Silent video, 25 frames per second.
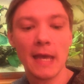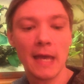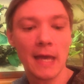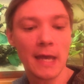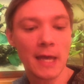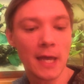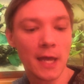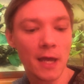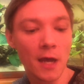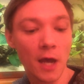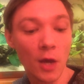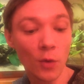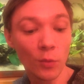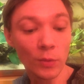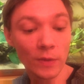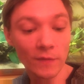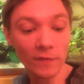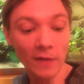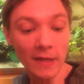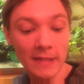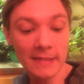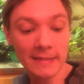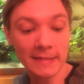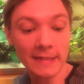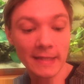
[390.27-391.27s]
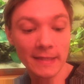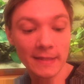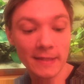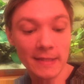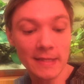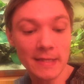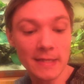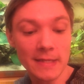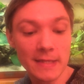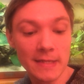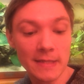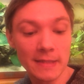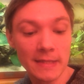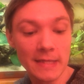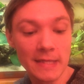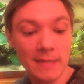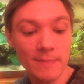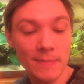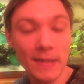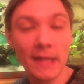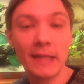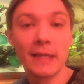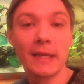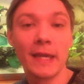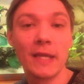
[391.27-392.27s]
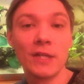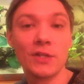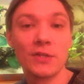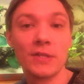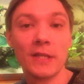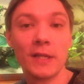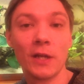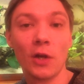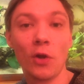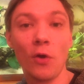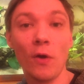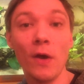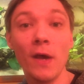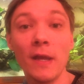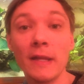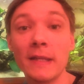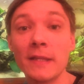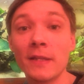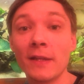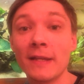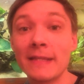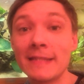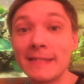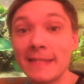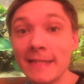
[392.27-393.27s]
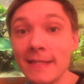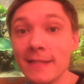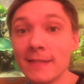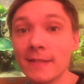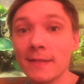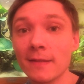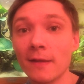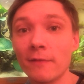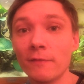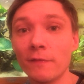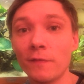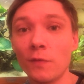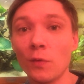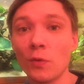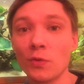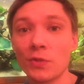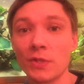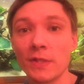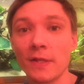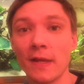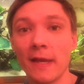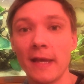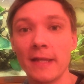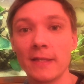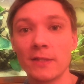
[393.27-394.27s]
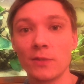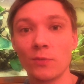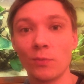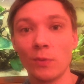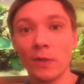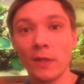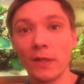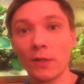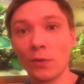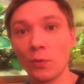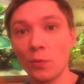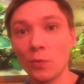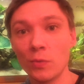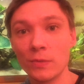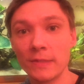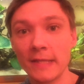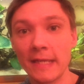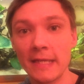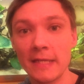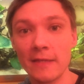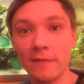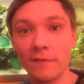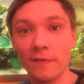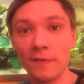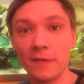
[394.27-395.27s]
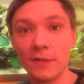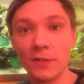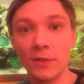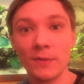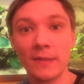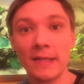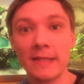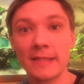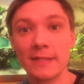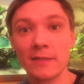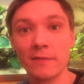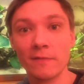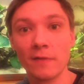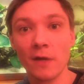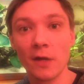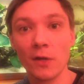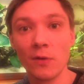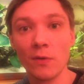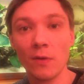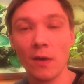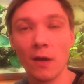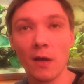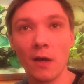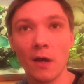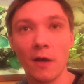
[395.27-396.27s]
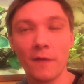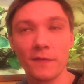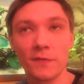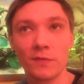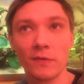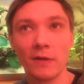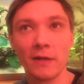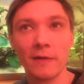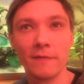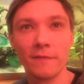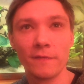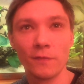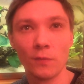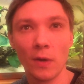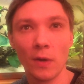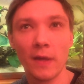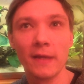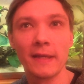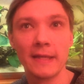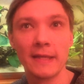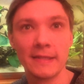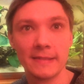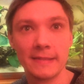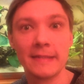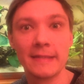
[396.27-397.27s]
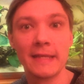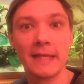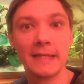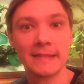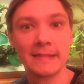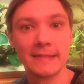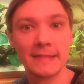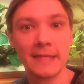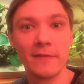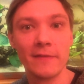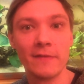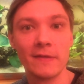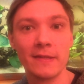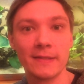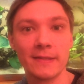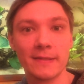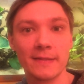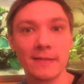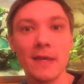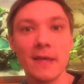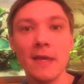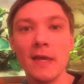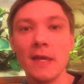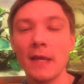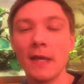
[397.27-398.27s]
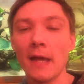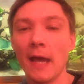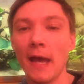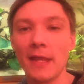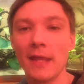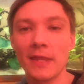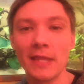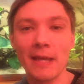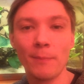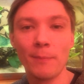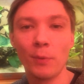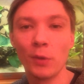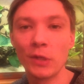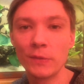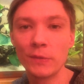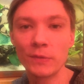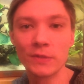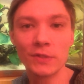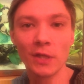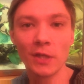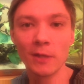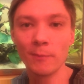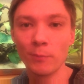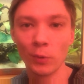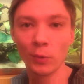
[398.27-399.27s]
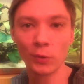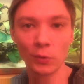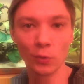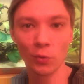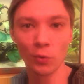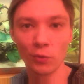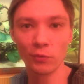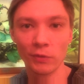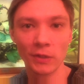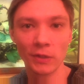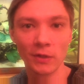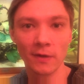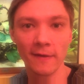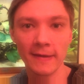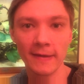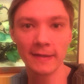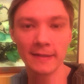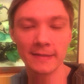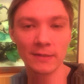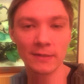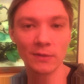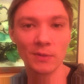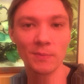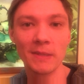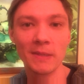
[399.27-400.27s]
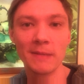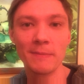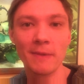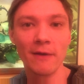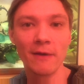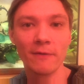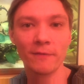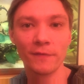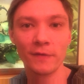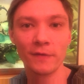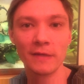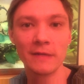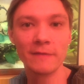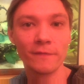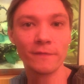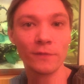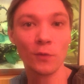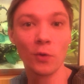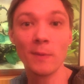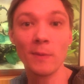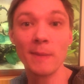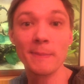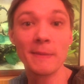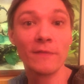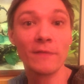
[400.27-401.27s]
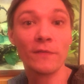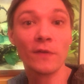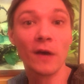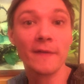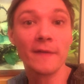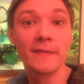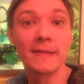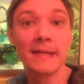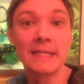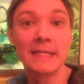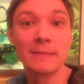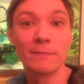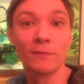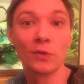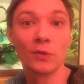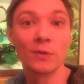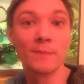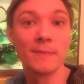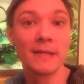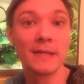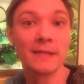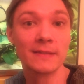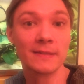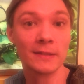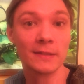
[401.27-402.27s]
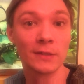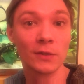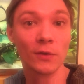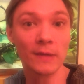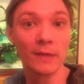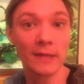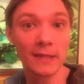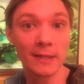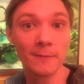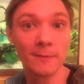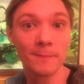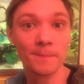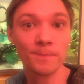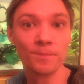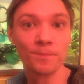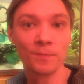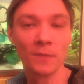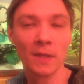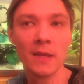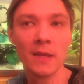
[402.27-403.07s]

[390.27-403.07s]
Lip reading: I would have liked to get the medication in a lot earlier than I did. Unfortunately, I had to work all day for the 2 days in a row after I thought, okay, this is getting serious. At that point, it was no point ordering online because it would be about 3, 4, maybe 5 days before the medicine got in.